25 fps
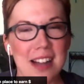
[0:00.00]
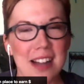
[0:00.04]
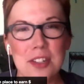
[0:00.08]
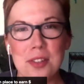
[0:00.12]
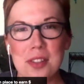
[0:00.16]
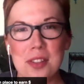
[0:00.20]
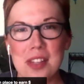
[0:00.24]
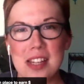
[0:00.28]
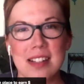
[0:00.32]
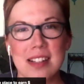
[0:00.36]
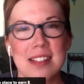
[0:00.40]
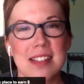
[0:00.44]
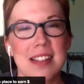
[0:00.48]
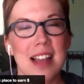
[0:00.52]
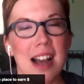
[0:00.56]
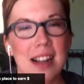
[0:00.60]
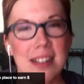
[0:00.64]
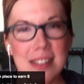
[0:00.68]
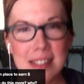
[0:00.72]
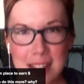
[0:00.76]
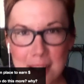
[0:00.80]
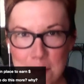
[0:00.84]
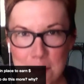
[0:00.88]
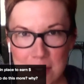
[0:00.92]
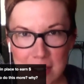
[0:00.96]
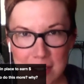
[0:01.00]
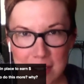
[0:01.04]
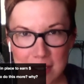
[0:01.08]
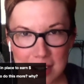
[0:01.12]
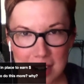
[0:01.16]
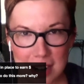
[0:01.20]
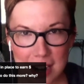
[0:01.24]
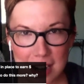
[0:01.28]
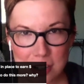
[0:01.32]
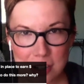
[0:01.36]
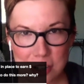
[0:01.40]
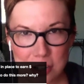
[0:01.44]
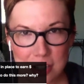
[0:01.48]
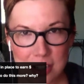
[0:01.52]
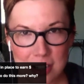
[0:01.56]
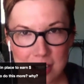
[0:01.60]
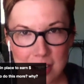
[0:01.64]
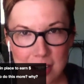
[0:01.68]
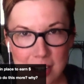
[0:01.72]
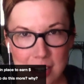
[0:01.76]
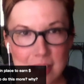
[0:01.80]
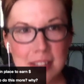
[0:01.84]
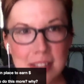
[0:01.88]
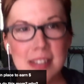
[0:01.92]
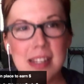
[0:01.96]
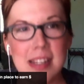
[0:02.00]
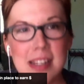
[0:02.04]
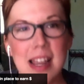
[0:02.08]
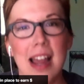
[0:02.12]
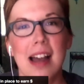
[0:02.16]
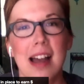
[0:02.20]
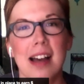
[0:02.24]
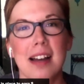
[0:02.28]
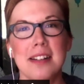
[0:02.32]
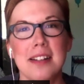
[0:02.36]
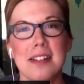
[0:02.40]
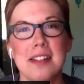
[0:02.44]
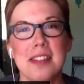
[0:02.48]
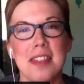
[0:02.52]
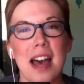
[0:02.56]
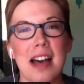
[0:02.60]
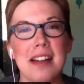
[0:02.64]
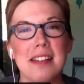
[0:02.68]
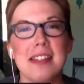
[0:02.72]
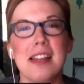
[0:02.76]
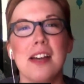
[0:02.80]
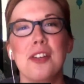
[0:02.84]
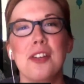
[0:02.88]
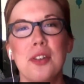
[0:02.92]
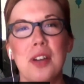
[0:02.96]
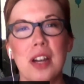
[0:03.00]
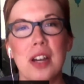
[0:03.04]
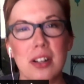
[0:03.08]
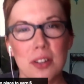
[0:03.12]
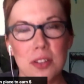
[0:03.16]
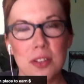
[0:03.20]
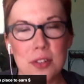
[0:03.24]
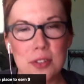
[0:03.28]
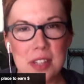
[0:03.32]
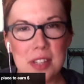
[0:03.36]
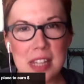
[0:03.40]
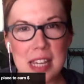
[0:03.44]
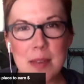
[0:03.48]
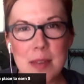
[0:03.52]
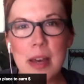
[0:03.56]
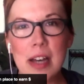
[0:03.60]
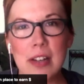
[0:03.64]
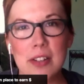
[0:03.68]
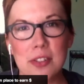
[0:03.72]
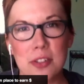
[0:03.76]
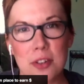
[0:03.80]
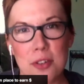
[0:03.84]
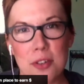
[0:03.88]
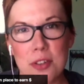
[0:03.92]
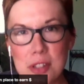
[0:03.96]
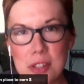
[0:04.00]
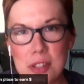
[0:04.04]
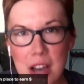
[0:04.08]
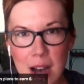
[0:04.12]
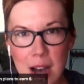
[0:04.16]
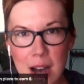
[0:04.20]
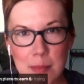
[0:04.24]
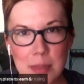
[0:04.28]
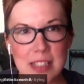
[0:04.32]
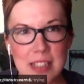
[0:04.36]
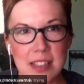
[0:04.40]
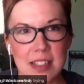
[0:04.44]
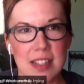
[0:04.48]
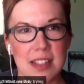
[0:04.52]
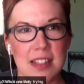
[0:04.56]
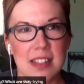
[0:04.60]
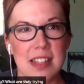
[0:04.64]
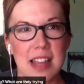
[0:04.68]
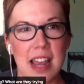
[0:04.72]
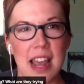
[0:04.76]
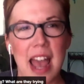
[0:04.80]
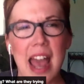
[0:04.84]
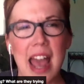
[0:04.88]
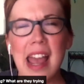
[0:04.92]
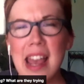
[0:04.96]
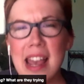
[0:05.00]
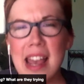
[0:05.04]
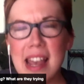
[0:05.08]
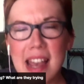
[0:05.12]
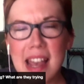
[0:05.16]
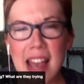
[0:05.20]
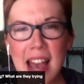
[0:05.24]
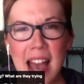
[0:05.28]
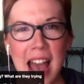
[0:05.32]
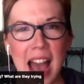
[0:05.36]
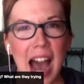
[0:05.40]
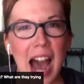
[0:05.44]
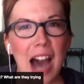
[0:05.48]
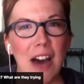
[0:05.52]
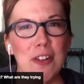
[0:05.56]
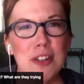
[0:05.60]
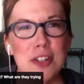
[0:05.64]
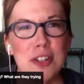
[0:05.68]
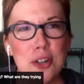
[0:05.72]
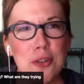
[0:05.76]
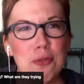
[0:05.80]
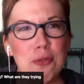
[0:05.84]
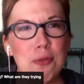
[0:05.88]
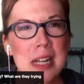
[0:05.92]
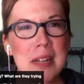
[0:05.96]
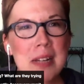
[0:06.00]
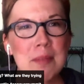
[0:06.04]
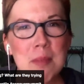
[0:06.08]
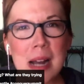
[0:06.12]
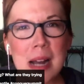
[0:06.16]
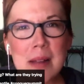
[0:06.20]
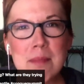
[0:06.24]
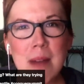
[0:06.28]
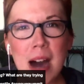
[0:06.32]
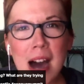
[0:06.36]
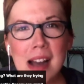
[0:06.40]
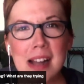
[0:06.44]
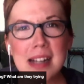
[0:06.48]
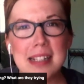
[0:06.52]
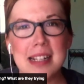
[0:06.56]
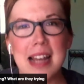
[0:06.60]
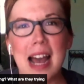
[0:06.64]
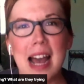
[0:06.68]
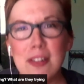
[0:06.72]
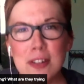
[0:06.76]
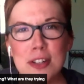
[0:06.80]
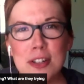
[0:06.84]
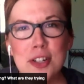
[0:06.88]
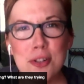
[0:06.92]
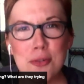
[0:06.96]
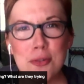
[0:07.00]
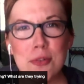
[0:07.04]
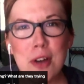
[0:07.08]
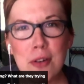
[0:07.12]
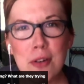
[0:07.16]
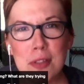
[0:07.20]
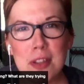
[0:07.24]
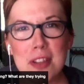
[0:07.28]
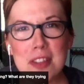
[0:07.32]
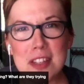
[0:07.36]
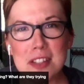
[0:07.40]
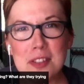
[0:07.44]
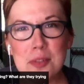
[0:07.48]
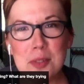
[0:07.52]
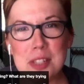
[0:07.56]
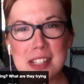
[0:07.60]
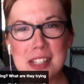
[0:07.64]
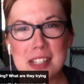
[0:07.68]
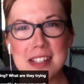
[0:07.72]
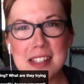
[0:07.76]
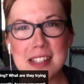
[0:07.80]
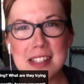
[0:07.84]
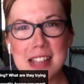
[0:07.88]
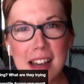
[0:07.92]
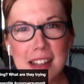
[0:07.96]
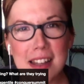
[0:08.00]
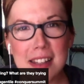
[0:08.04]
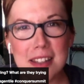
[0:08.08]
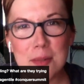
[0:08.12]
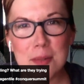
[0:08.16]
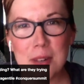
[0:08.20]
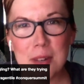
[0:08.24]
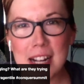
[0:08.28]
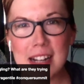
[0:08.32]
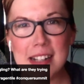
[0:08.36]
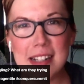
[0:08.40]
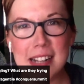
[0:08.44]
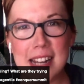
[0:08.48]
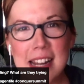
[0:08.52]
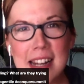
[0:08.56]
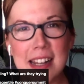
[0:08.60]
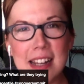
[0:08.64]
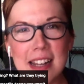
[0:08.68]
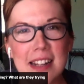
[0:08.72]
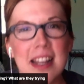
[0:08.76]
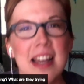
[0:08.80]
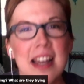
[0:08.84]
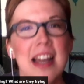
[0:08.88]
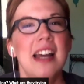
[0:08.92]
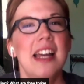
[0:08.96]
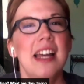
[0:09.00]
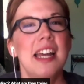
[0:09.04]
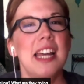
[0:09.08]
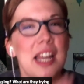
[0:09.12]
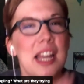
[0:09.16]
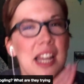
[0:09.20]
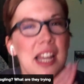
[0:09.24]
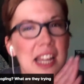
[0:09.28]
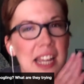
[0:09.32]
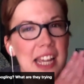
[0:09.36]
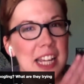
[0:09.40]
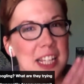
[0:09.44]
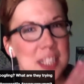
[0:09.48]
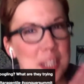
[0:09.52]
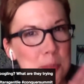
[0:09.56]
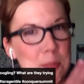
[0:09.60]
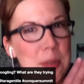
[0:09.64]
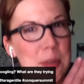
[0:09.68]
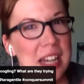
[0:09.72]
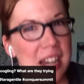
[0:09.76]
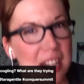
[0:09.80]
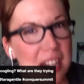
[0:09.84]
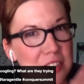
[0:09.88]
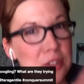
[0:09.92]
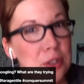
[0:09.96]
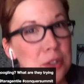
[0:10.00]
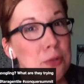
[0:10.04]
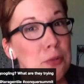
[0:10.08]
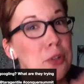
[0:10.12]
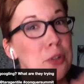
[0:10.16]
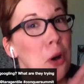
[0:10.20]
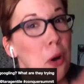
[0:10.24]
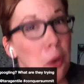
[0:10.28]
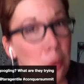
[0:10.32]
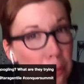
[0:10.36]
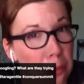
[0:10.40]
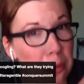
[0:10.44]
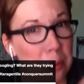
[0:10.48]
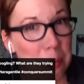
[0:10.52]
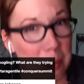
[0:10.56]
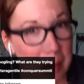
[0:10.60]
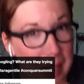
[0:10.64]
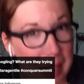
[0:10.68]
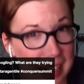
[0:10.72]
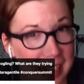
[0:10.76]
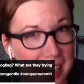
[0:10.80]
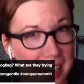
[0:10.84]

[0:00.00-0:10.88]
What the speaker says: I do the exact same thing that Ashley does. And that's how you get all those emails or those comments that say, hey, how did you read my mind? How did you know that this was exactly what I needed? It's because you told me.